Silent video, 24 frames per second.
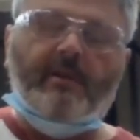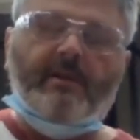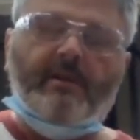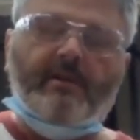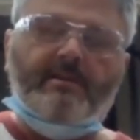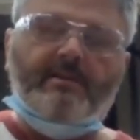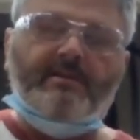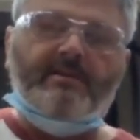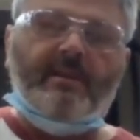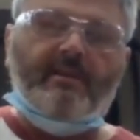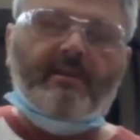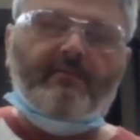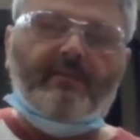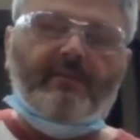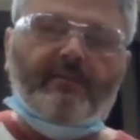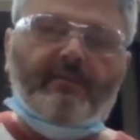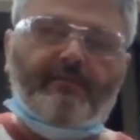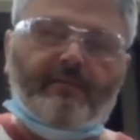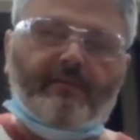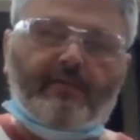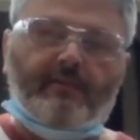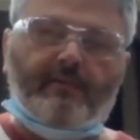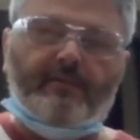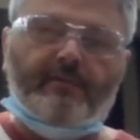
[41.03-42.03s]
Safety
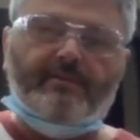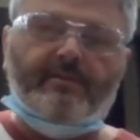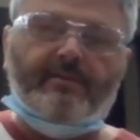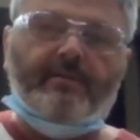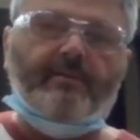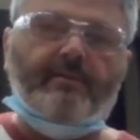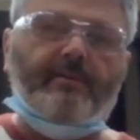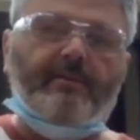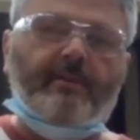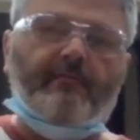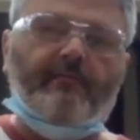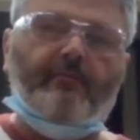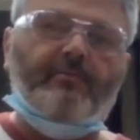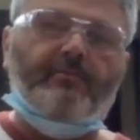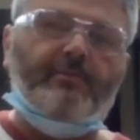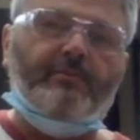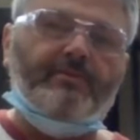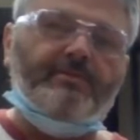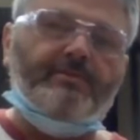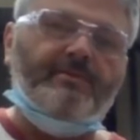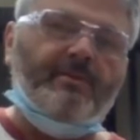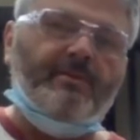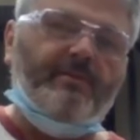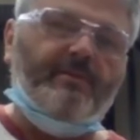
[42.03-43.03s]
first. Never put
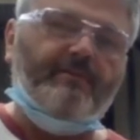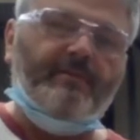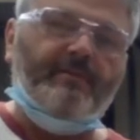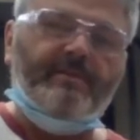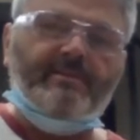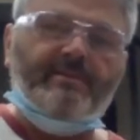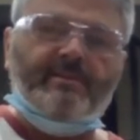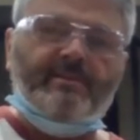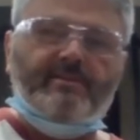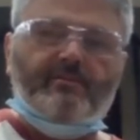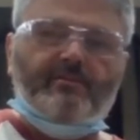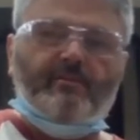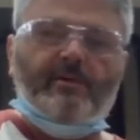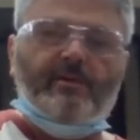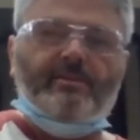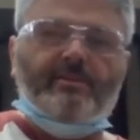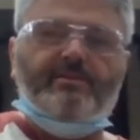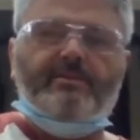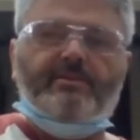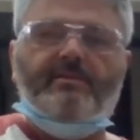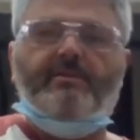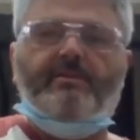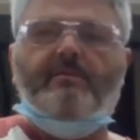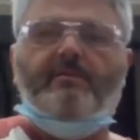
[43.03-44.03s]
yourself in a
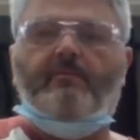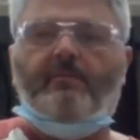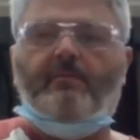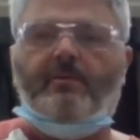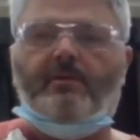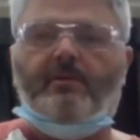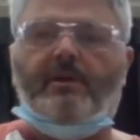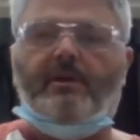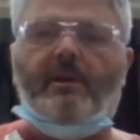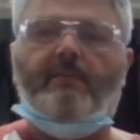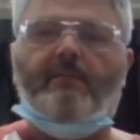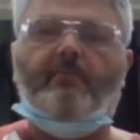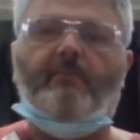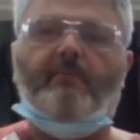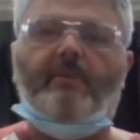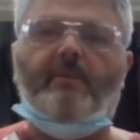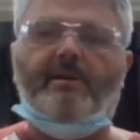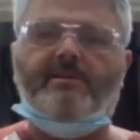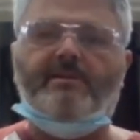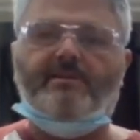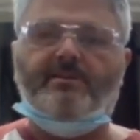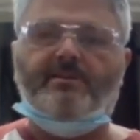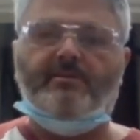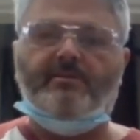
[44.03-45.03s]
situation where you're
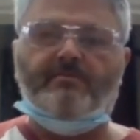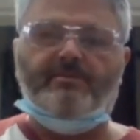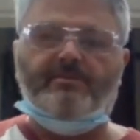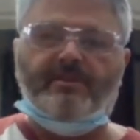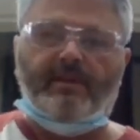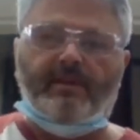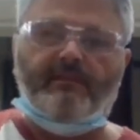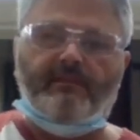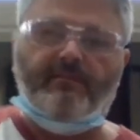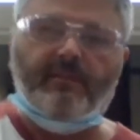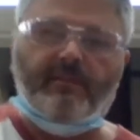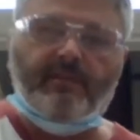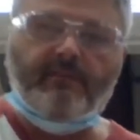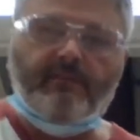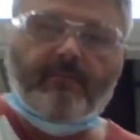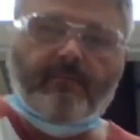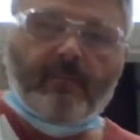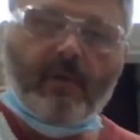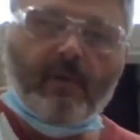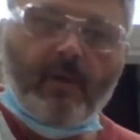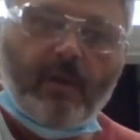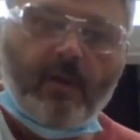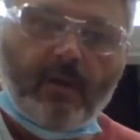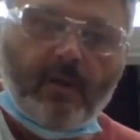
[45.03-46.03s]
compromising your safety.
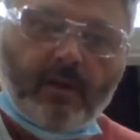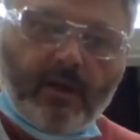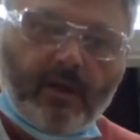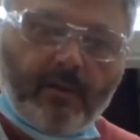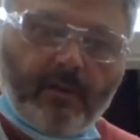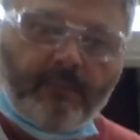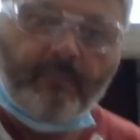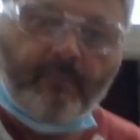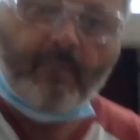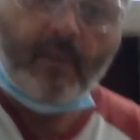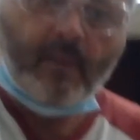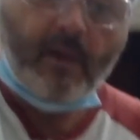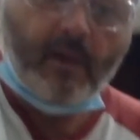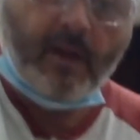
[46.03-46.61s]
Okay, I'm